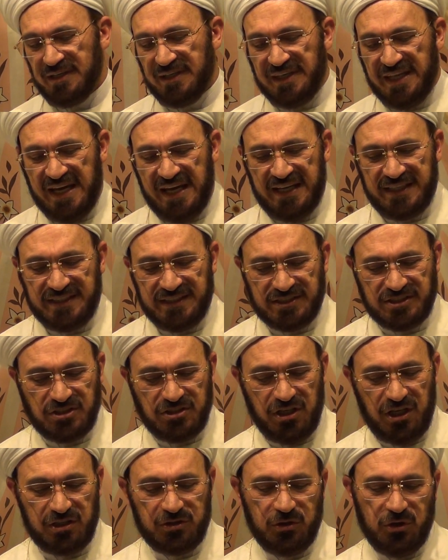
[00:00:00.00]
That is
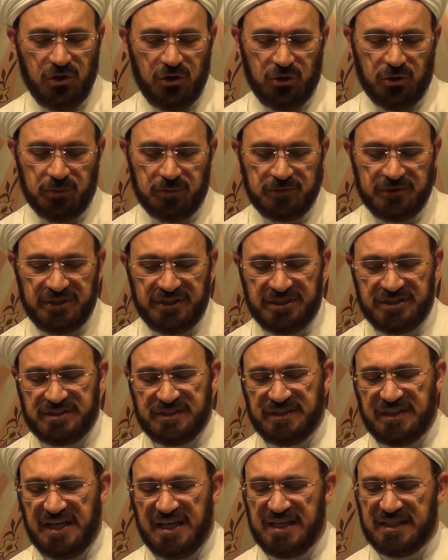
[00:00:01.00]
not hope.
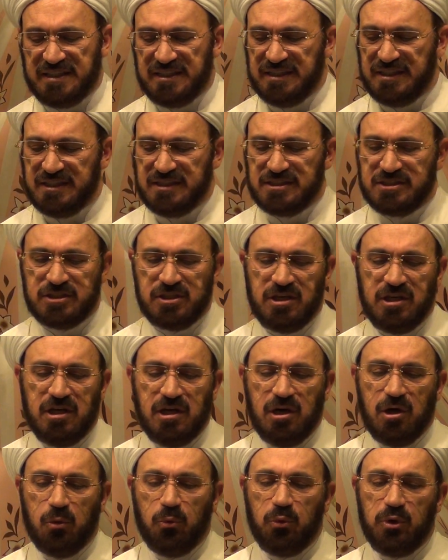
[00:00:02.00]
This, that is
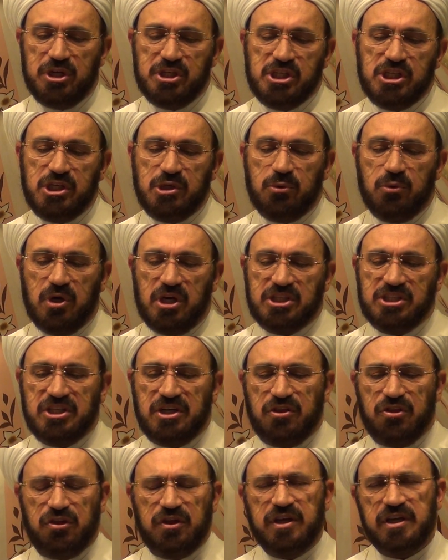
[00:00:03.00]

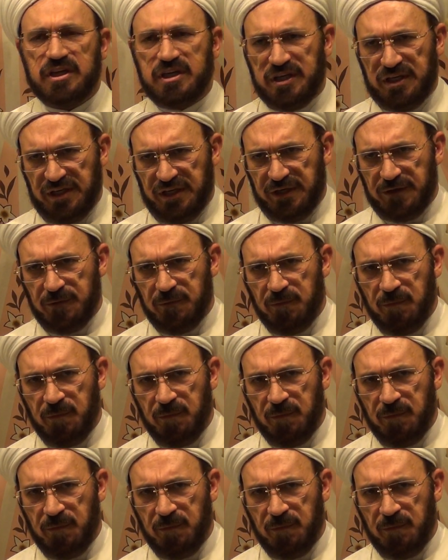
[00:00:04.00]
wishy-washy thinking.